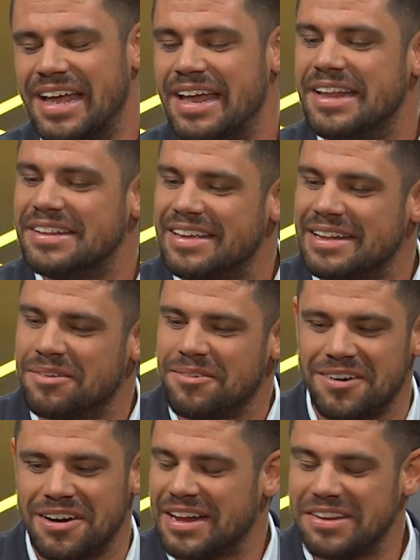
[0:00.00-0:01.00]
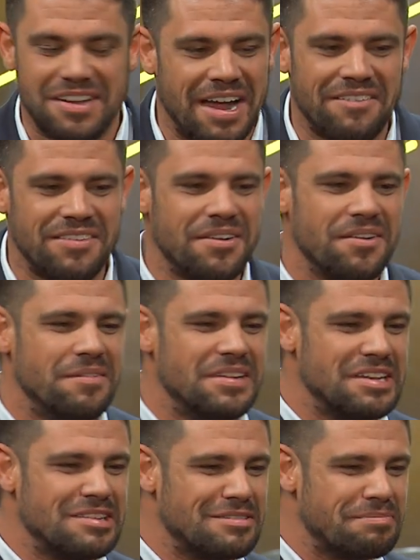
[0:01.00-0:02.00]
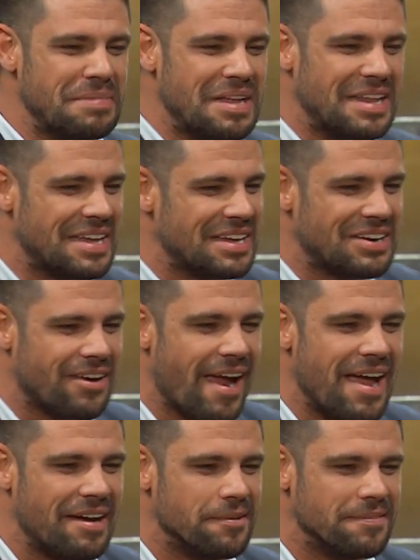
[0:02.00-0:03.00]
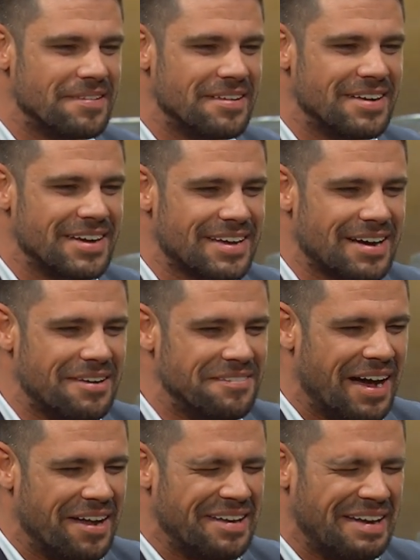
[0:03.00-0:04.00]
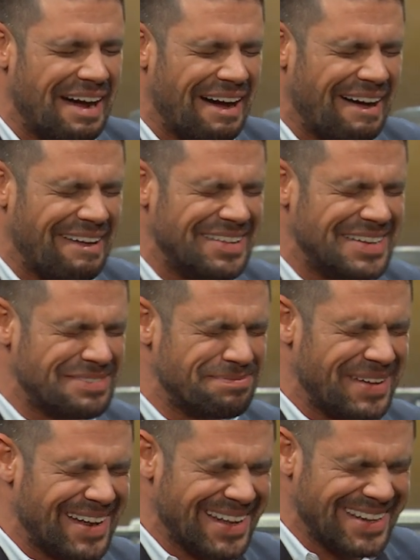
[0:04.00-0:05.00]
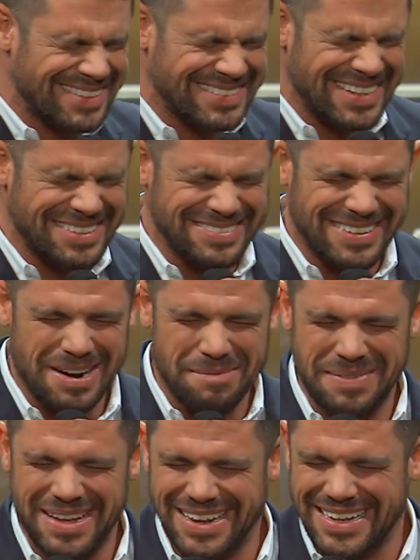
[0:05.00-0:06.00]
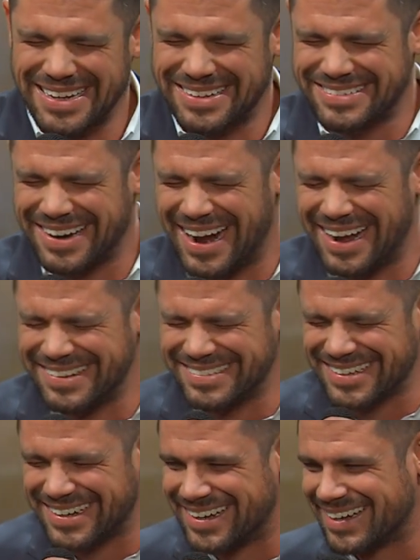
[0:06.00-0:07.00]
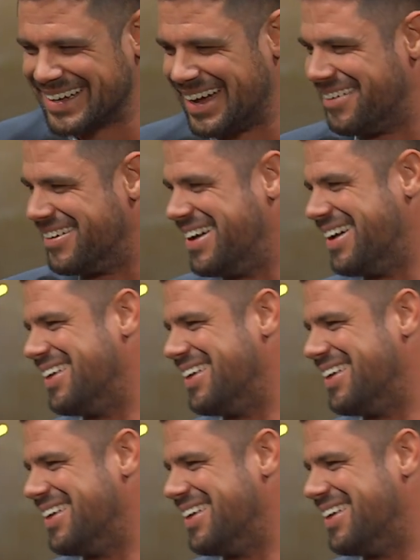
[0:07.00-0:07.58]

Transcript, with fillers: And it didn't work. It's every room, it's Billy Graham gonna come out now. It's Billy, this where Billy Graham's gonna come